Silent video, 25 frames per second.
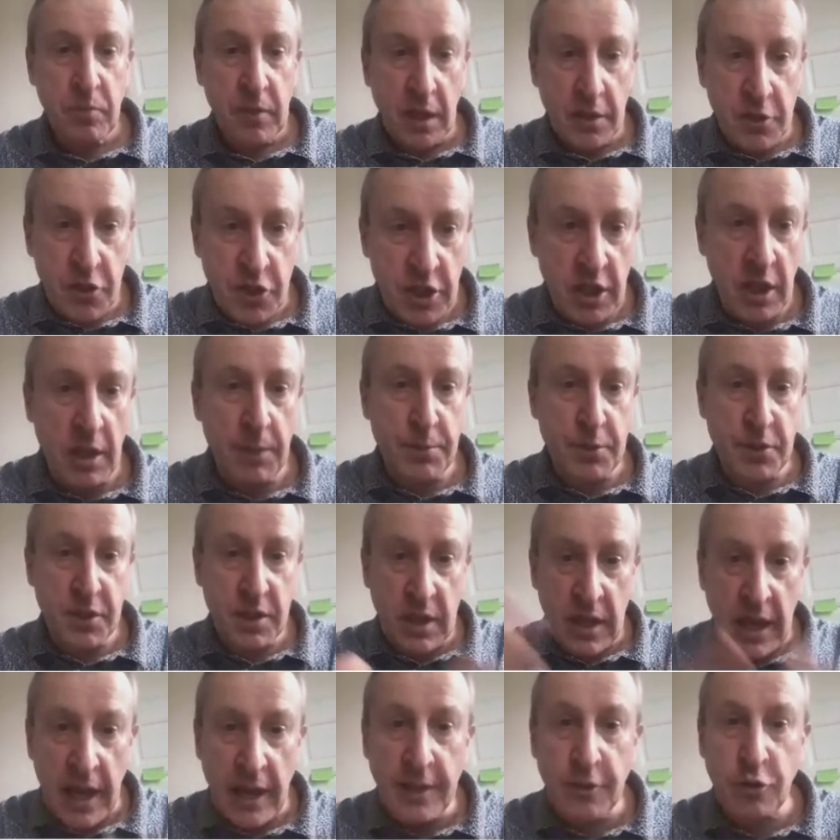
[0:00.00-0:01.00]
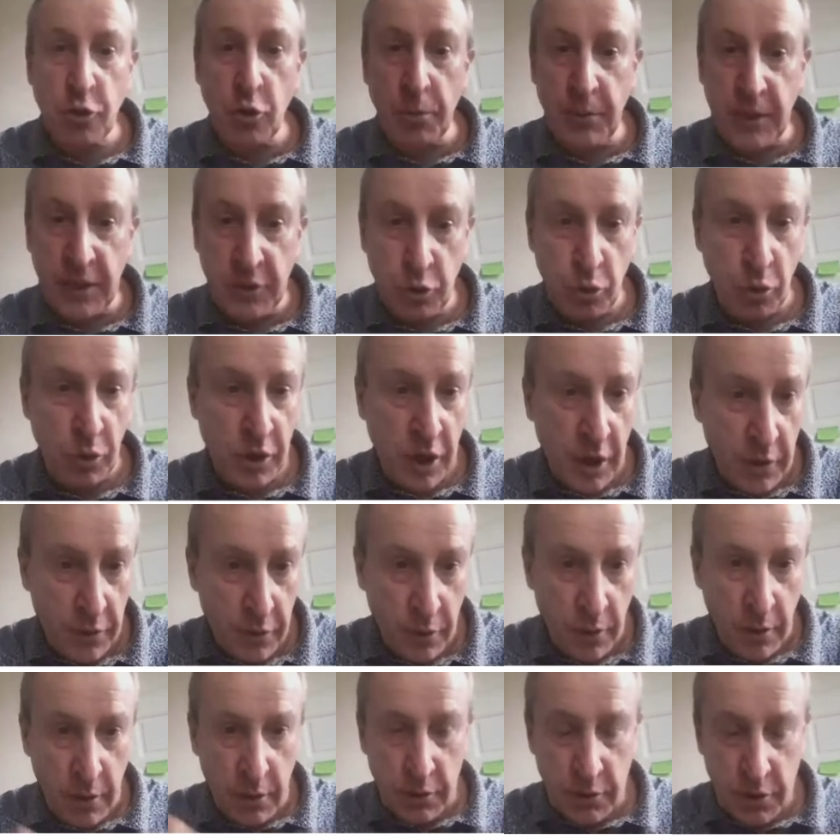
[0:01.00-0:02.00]
ships like to be
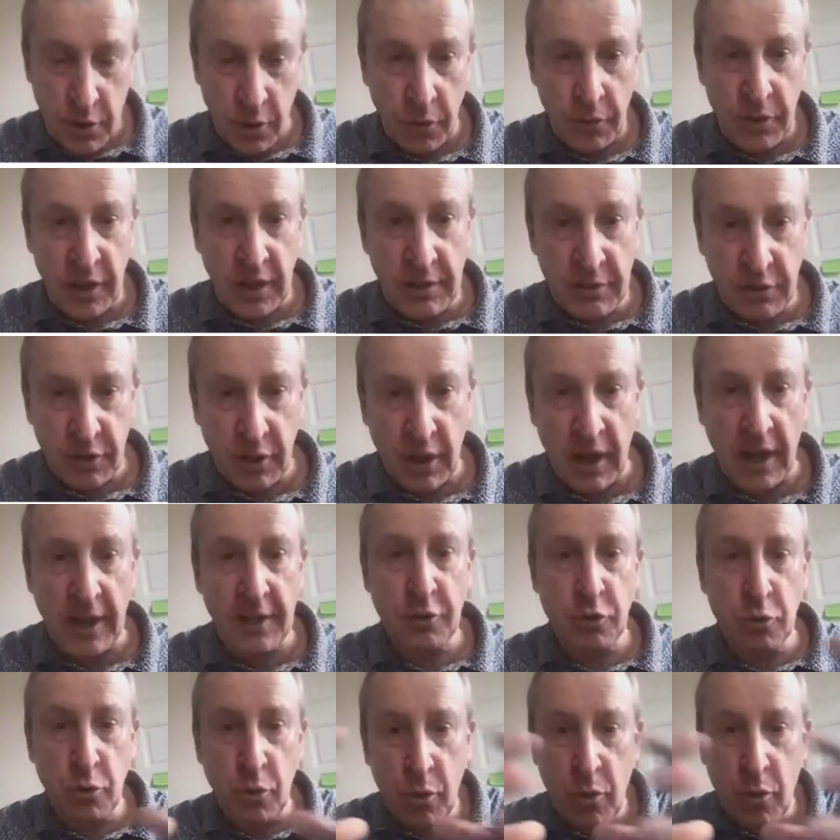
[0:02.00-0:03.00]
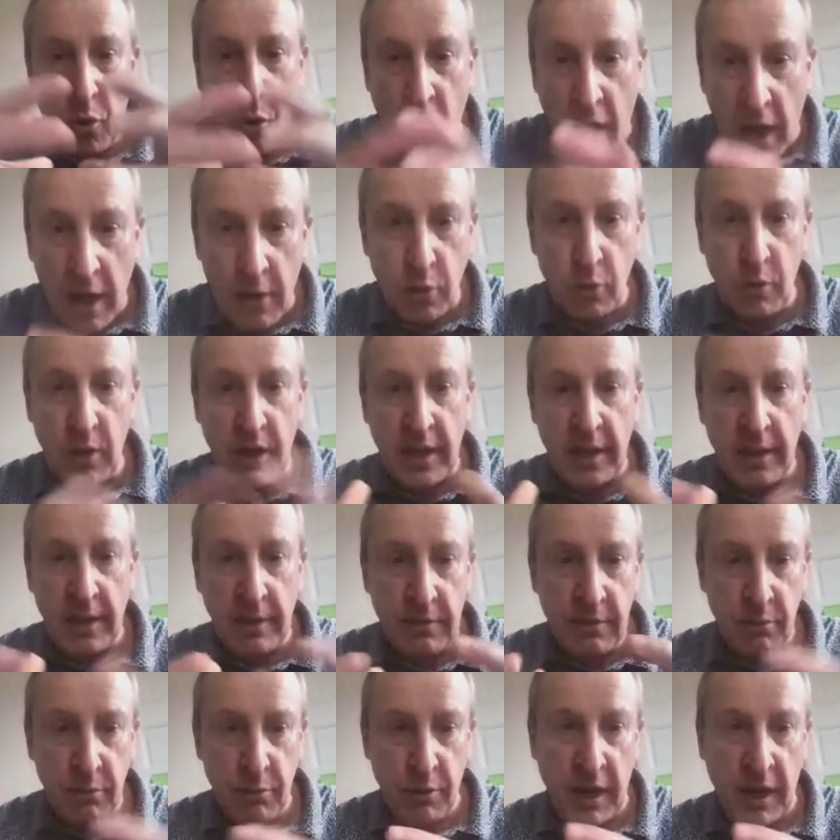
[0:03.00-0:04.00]
together, so they try to
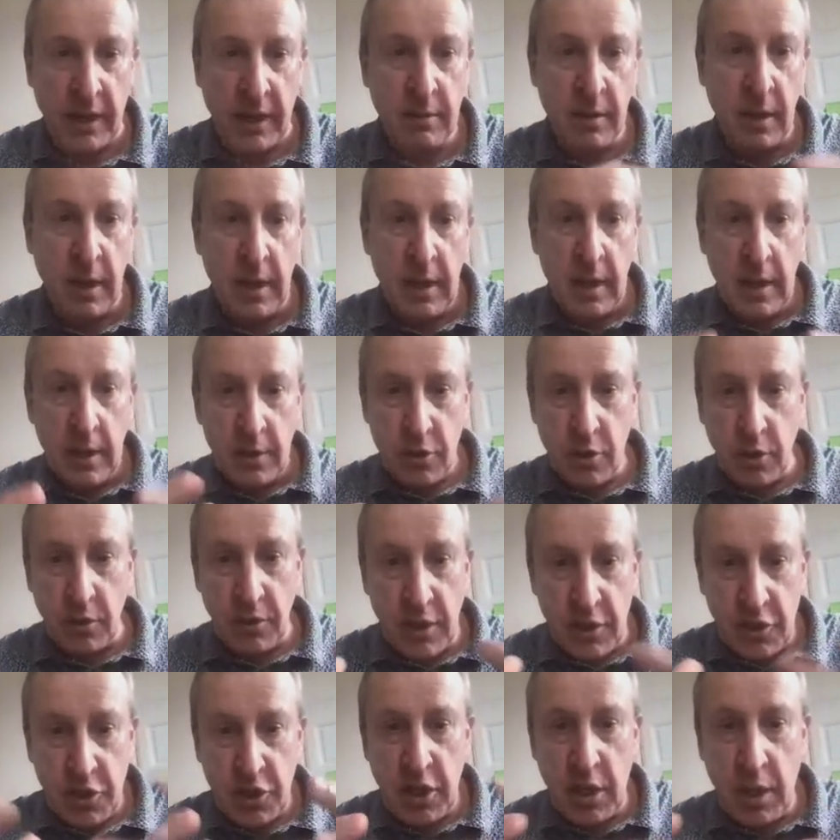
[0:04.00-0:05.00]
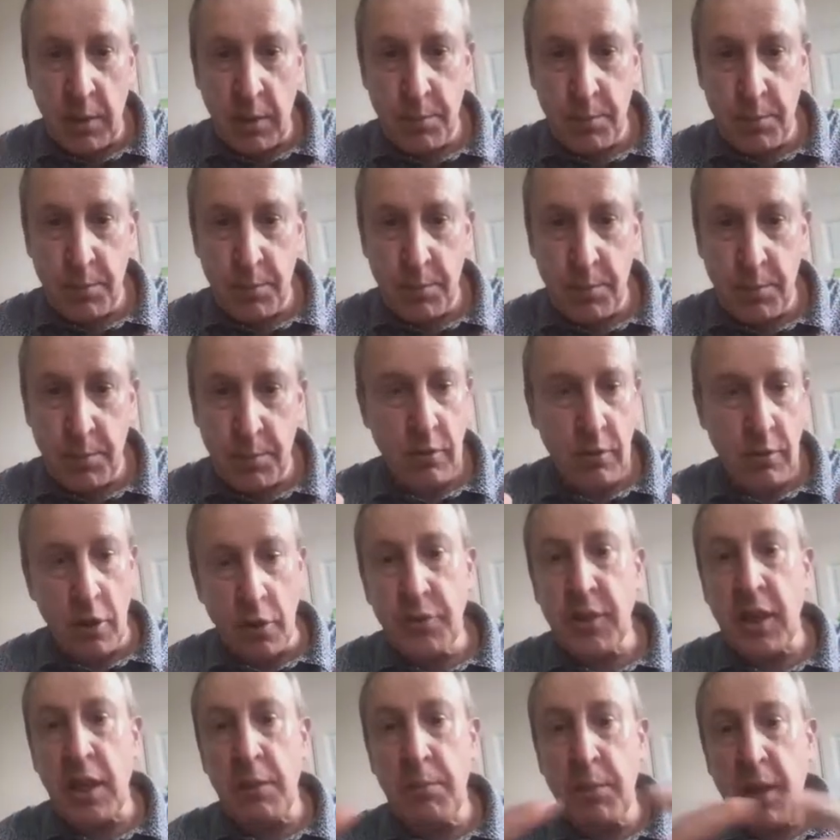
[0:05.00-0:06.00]
coagulate, right? So the ships, you know,
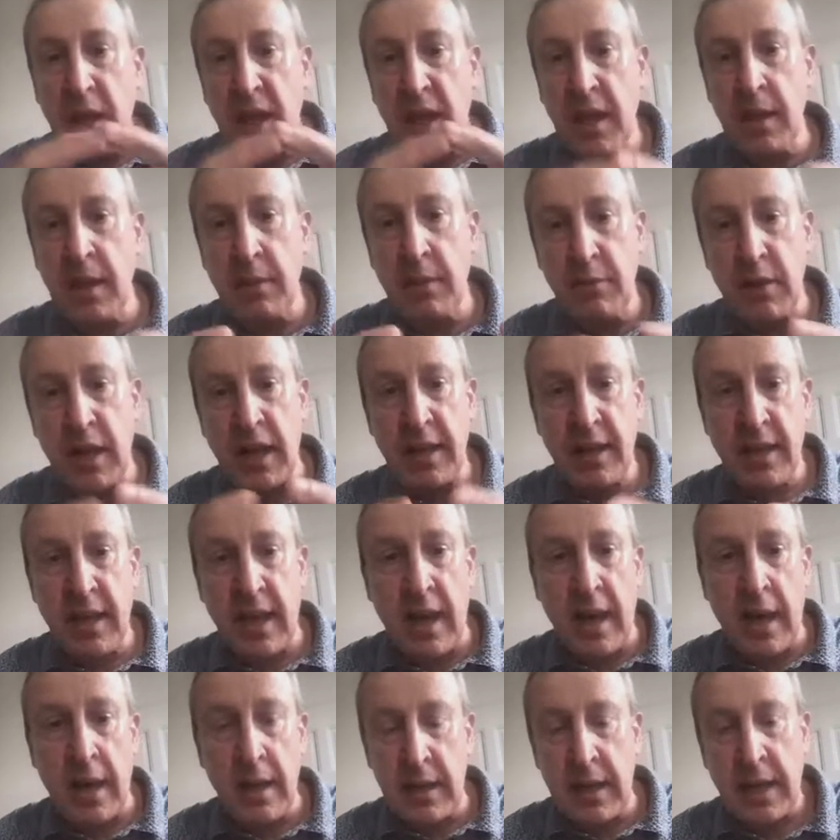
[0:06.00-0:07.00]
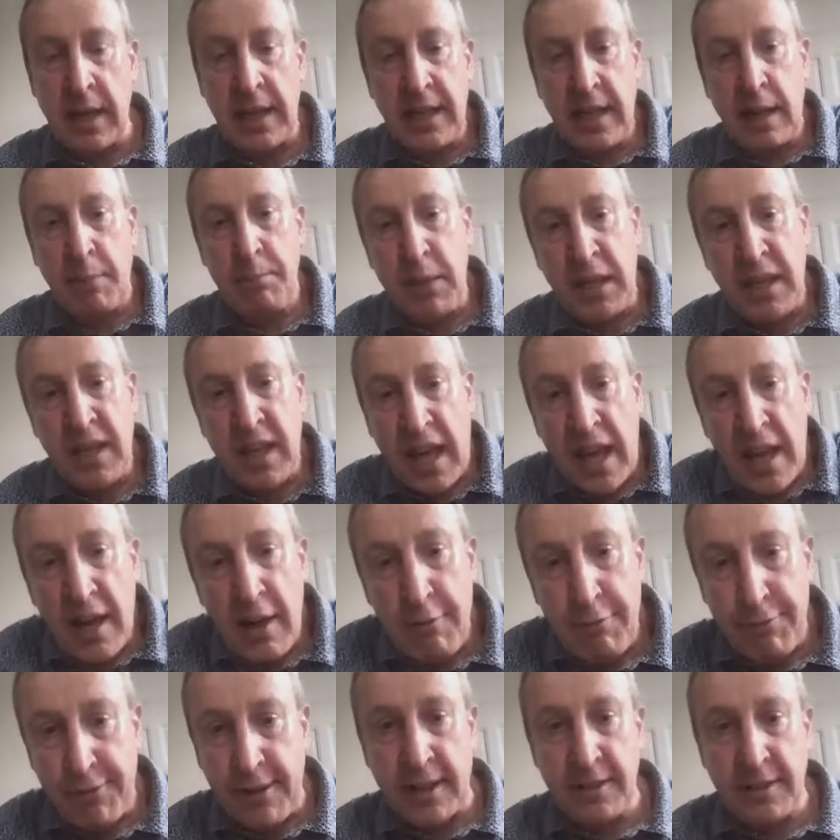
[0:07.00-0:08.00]
they behave like a like a big
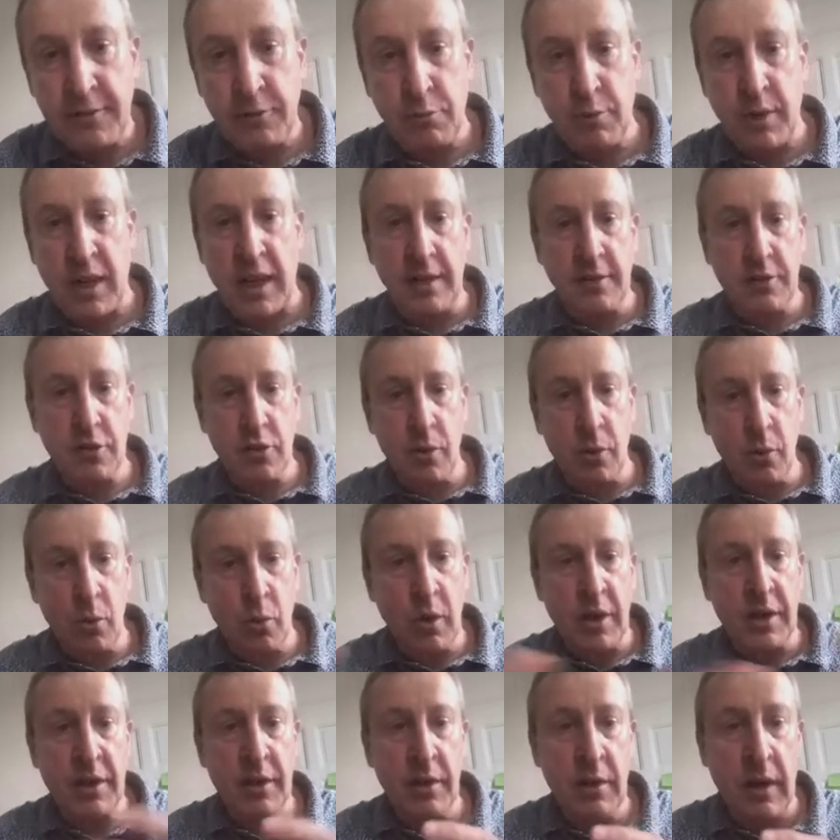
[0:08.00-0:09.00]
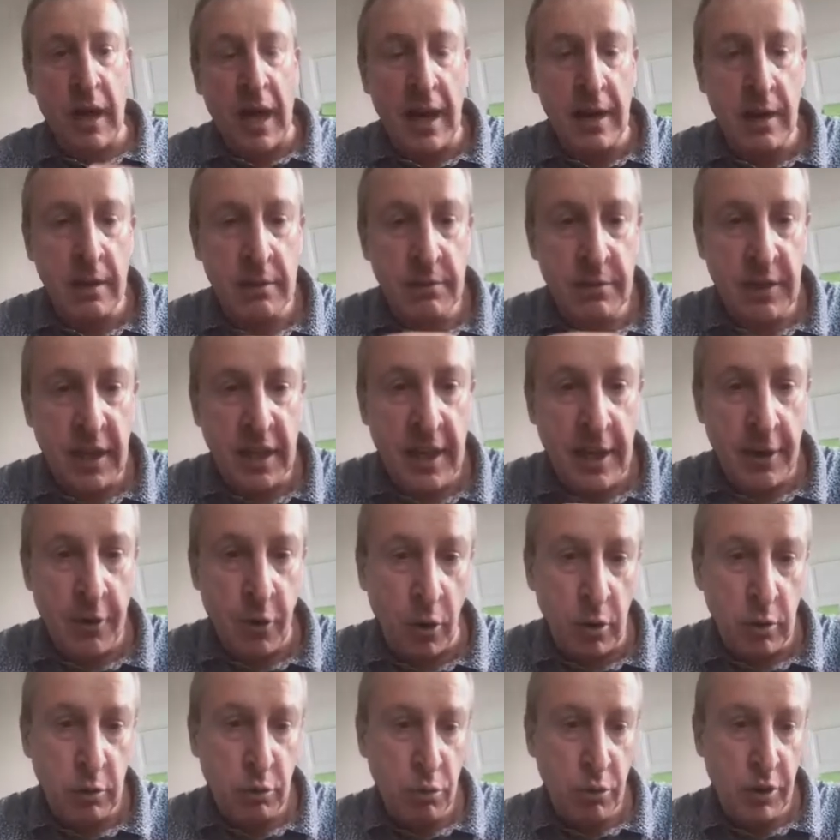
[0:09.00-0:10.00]
elephant, right? So when they are
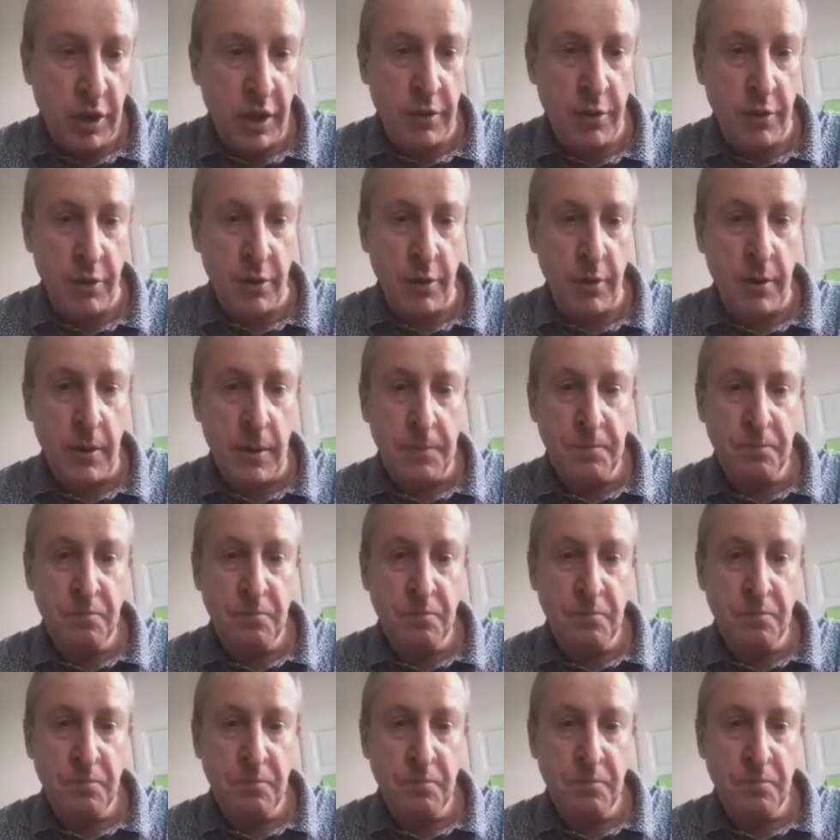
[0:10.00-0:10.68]
all together,